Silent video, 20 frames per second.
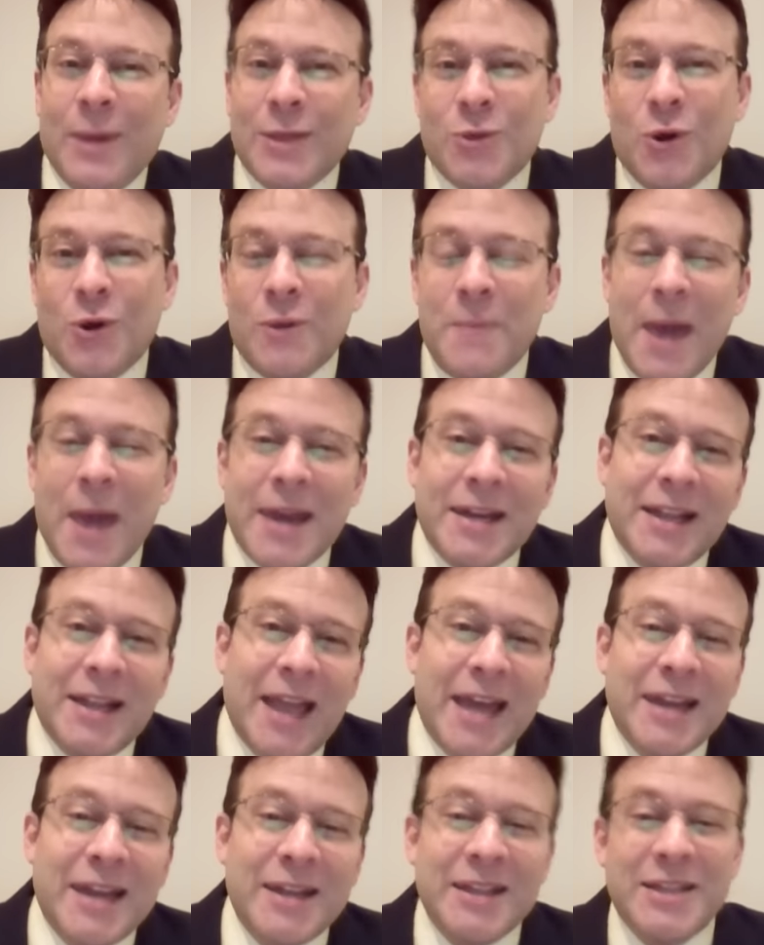I thought about it a
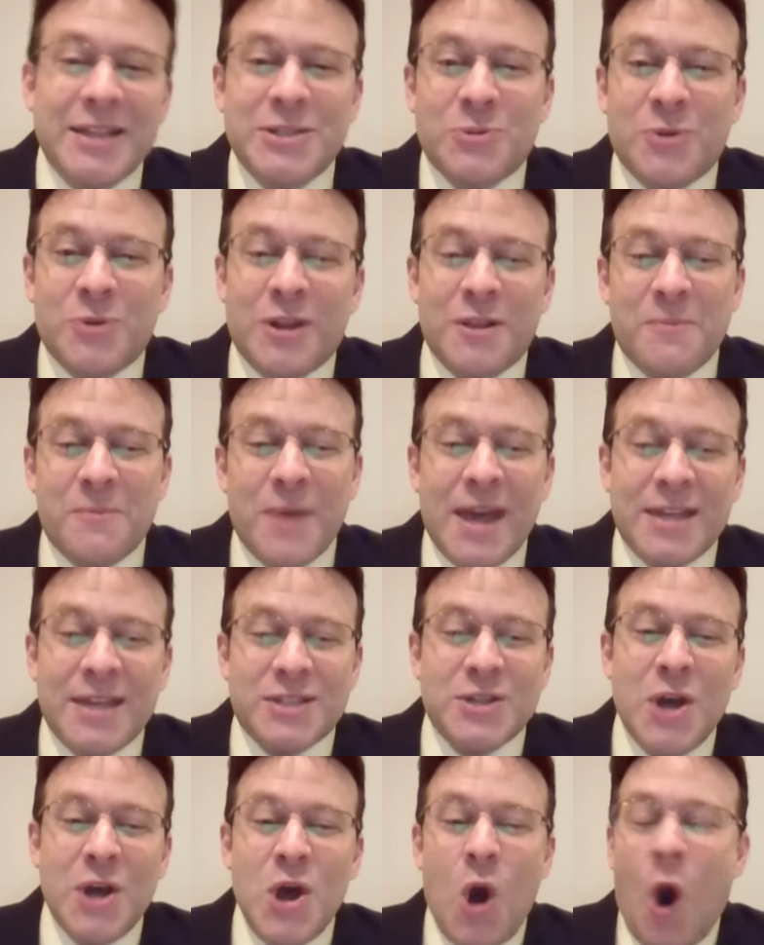lot. I at least wanted to
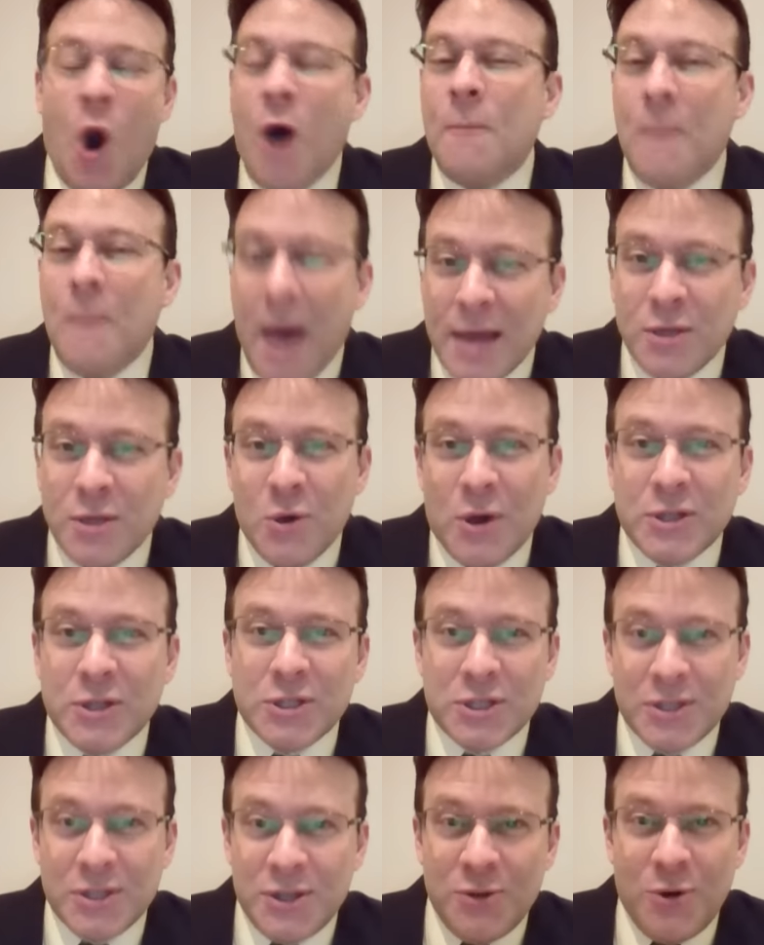pass on my
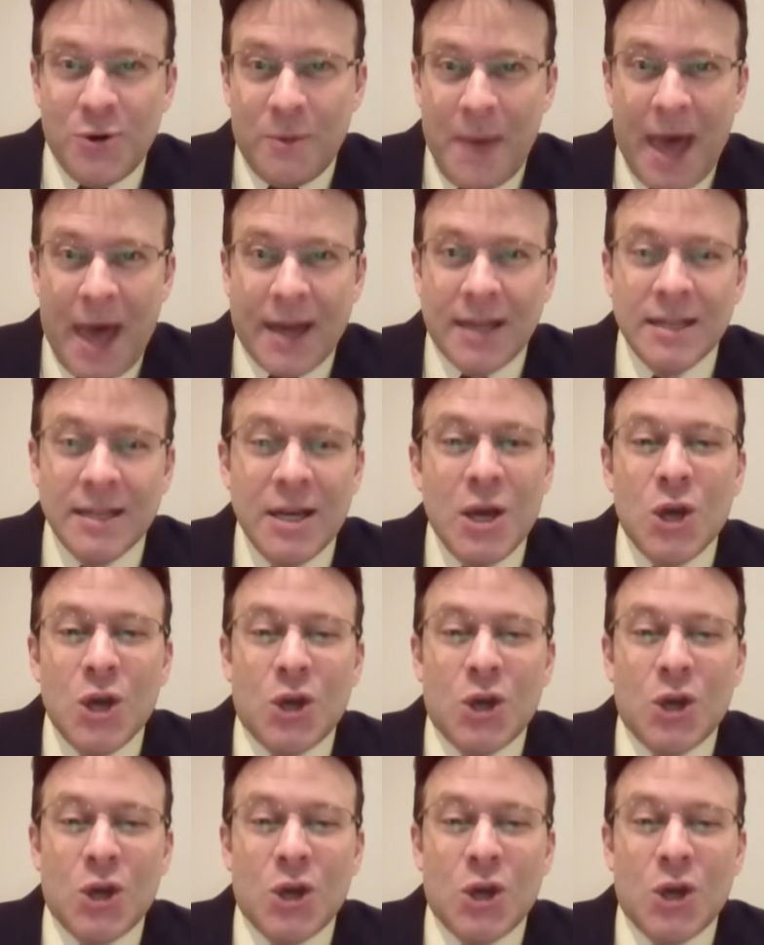thoughts to you about it.